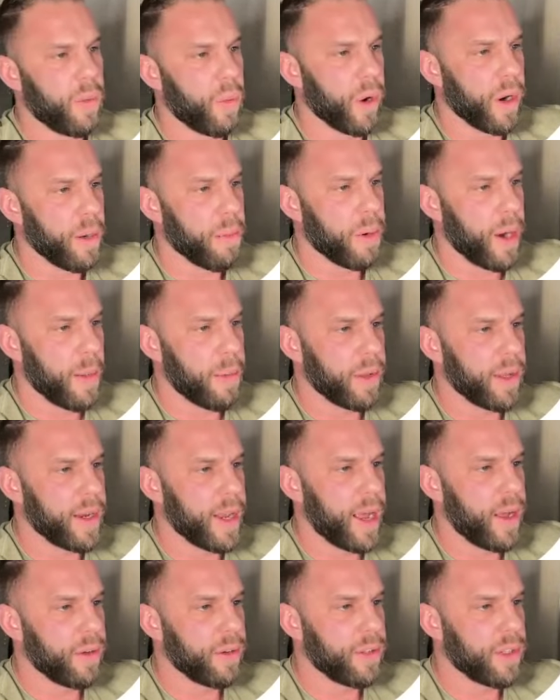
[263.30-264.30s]
working properly
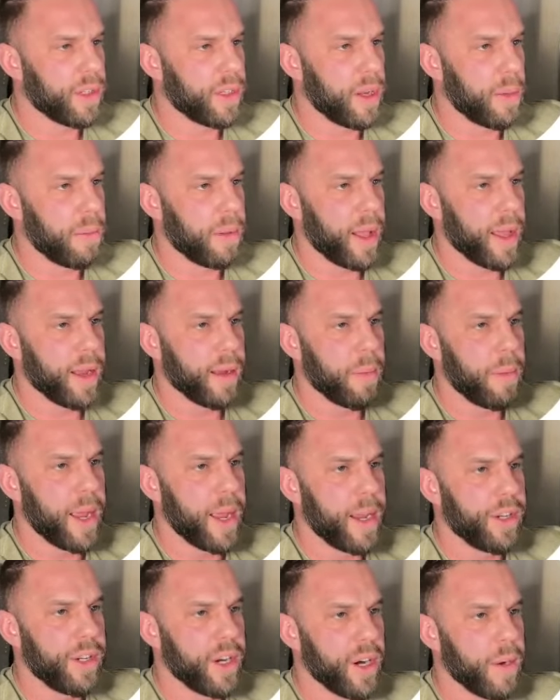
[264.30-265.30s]
now, just a blank
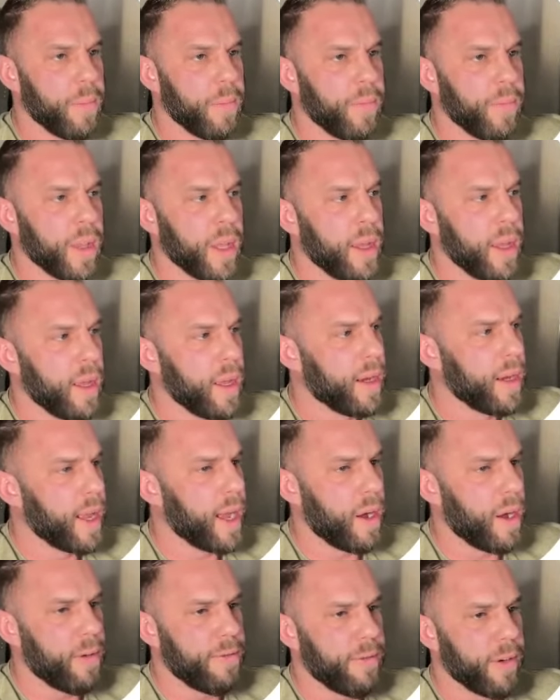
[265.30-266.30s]
page here.
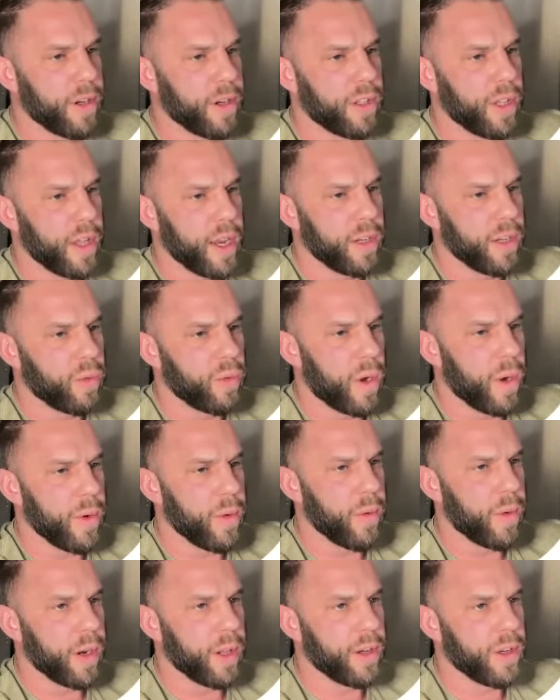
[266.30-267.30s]
Now, first things what
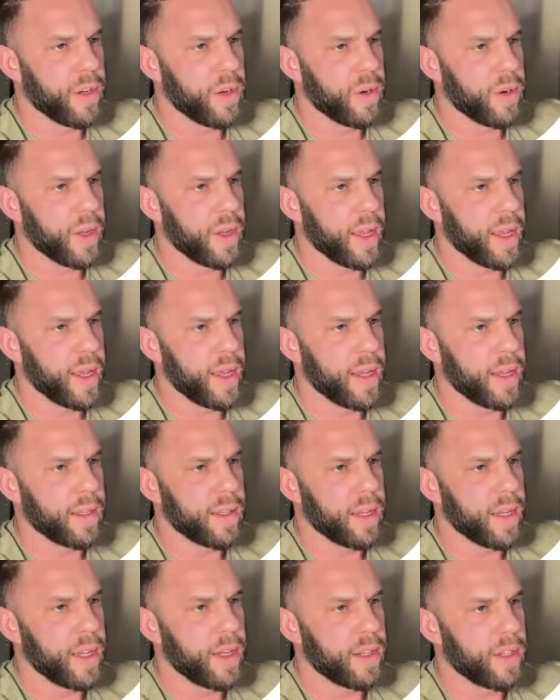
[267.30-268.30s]
we want to do
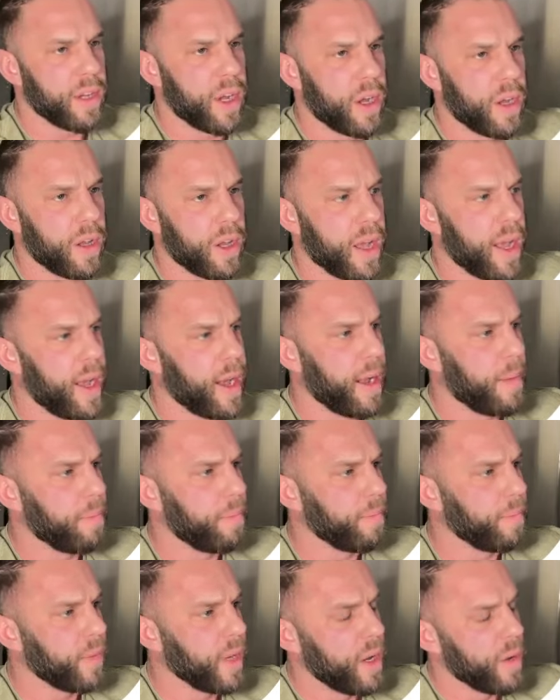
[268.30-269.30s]
is install,
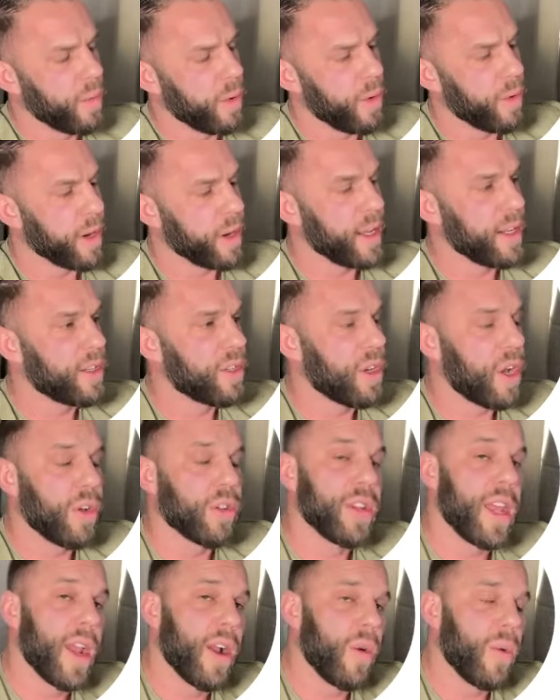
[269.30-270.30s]
um, we want to
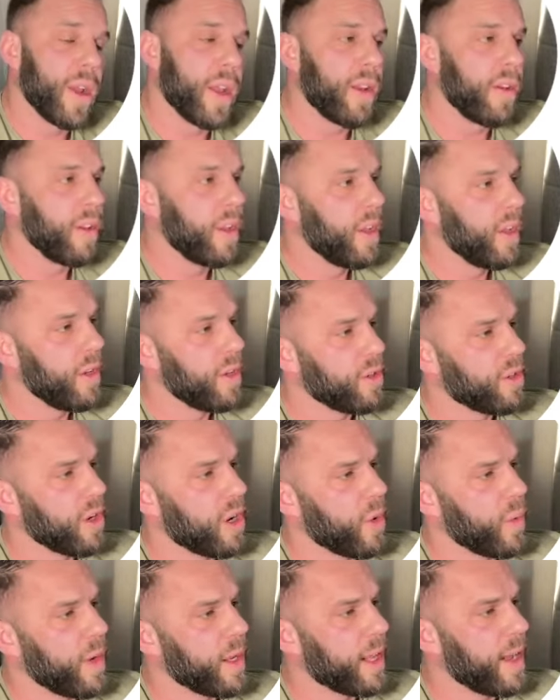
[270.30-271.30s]
install Tailwind.
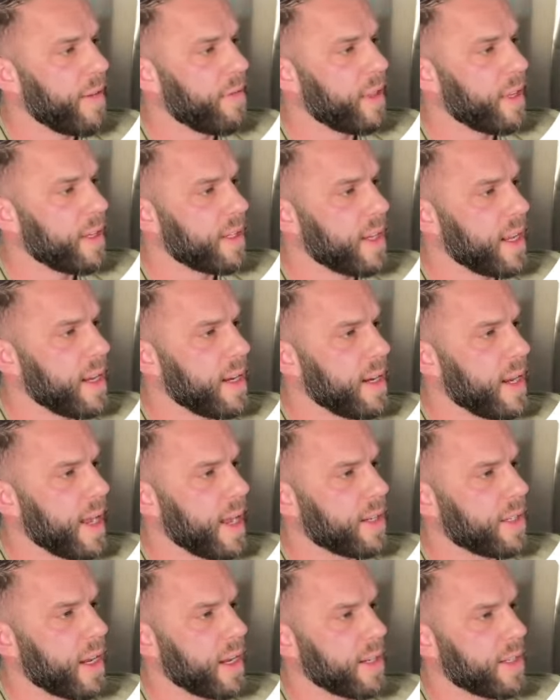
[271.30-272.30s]
So we left this
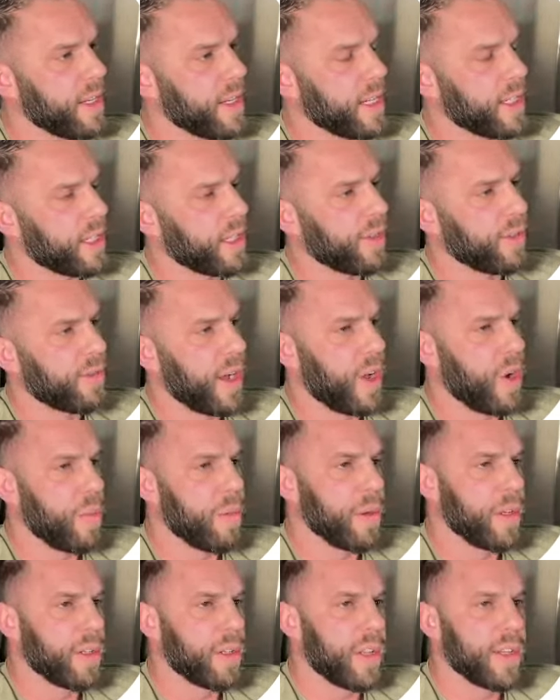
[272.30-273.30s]
index.css file
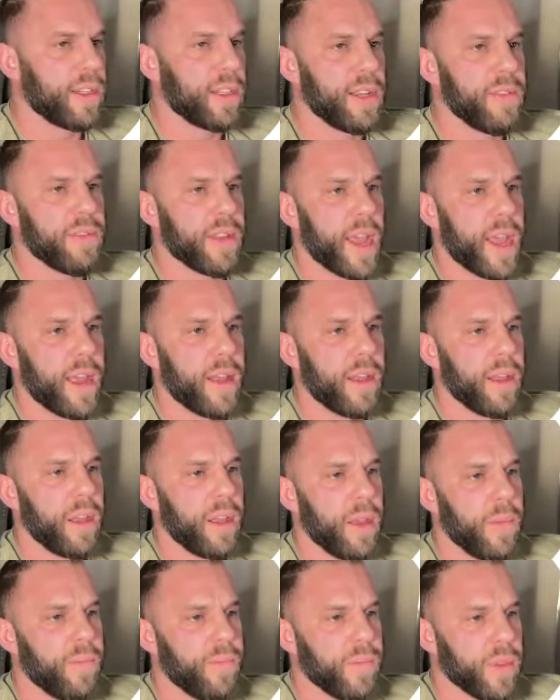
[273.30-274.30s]
open, so let's leave that.
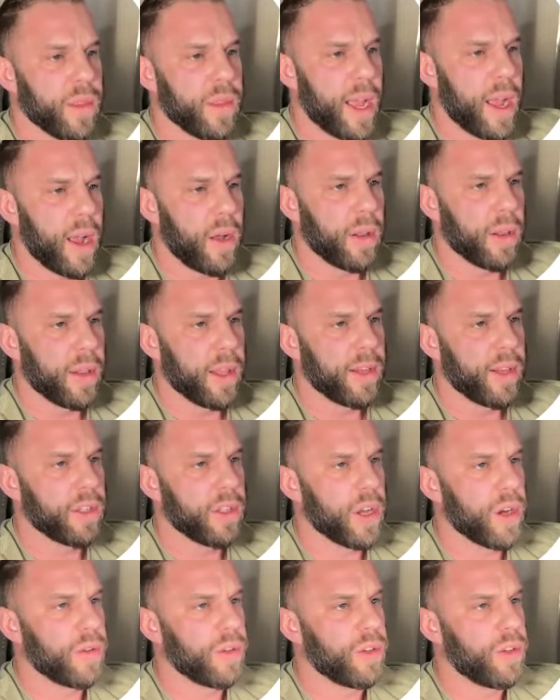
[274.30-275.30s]
Now let's
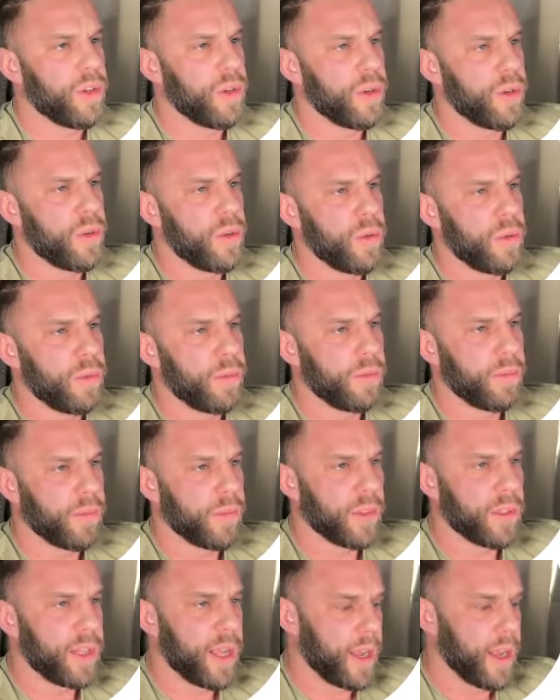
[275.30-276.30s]
go to
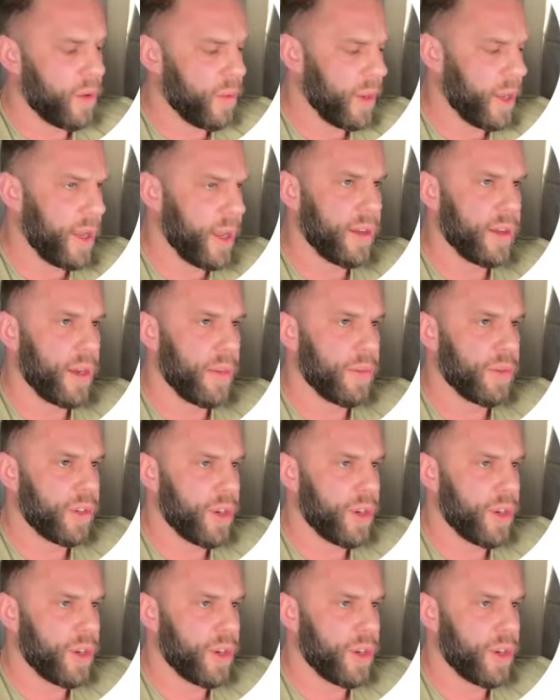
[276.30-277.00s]
Tailwind, and I'm gonna